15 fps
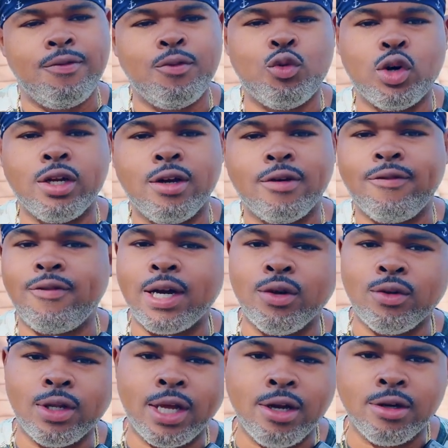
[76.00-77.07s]
one of the
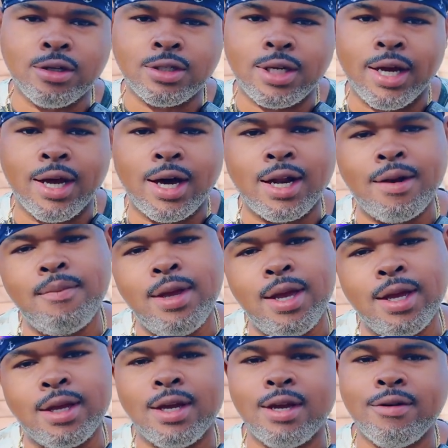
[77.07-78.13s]
final layers that kind of
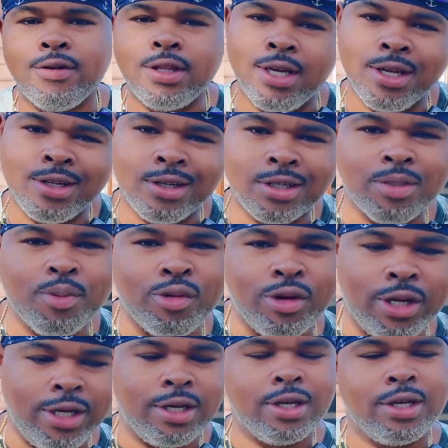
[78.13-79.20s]
make everything looks
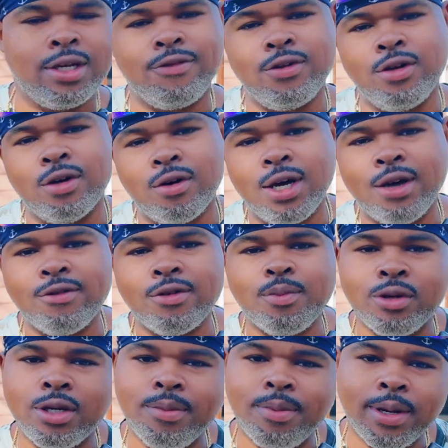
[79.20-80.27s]
pretty. If you don't have a
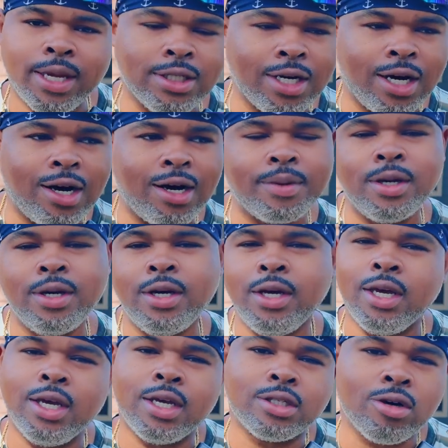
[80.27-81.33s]
pretty paint job,
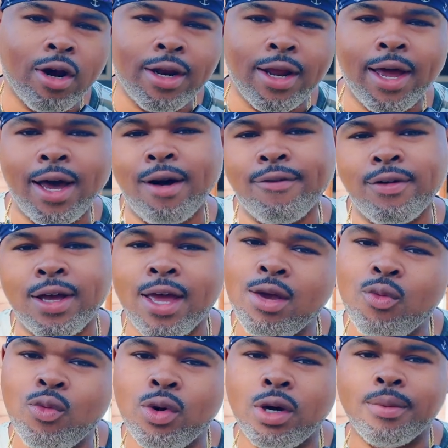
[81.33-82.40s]
it's hard to have an
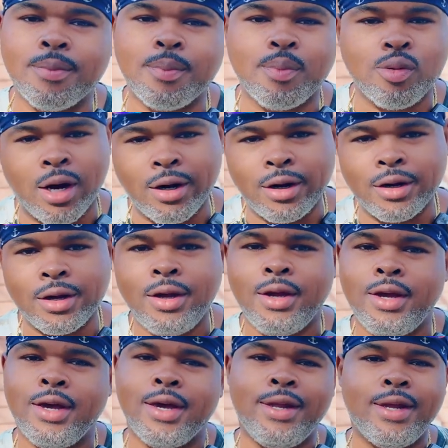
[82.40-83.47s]
A1 product.
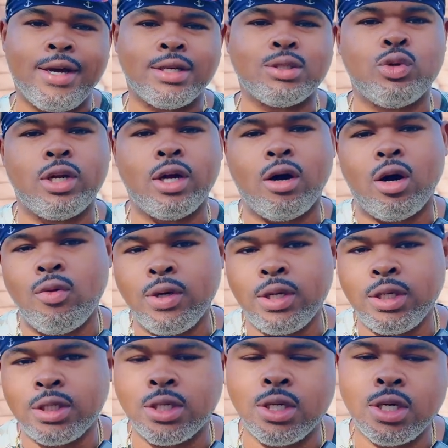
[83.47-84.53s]
And that's what I
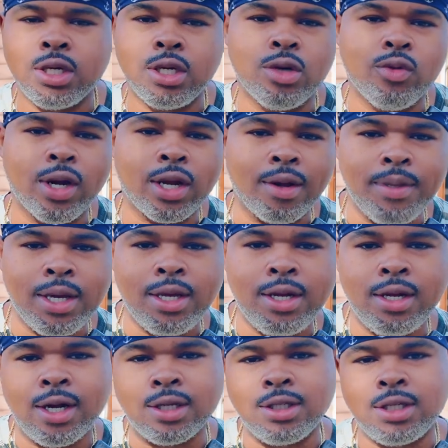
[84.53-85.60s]
always recommend
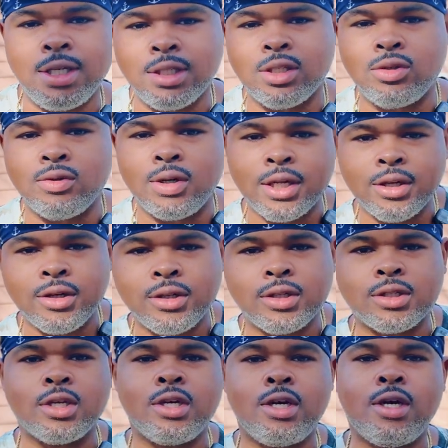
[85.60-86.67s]
and I teach to
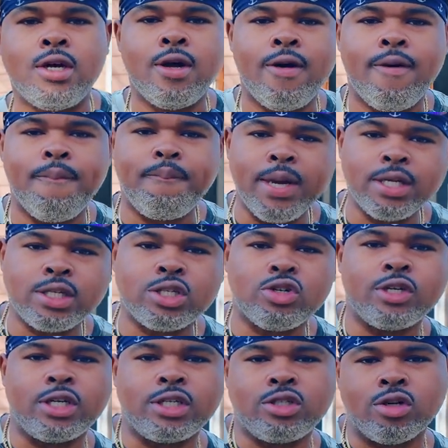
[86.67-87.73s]
others. Make
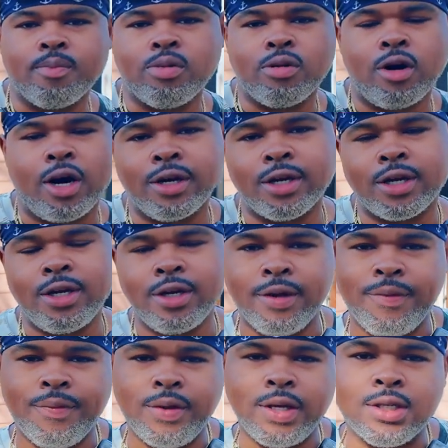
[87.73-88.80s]
sure that your product
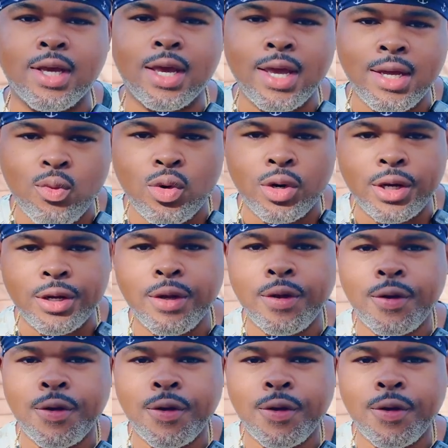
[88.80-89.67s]
is A1.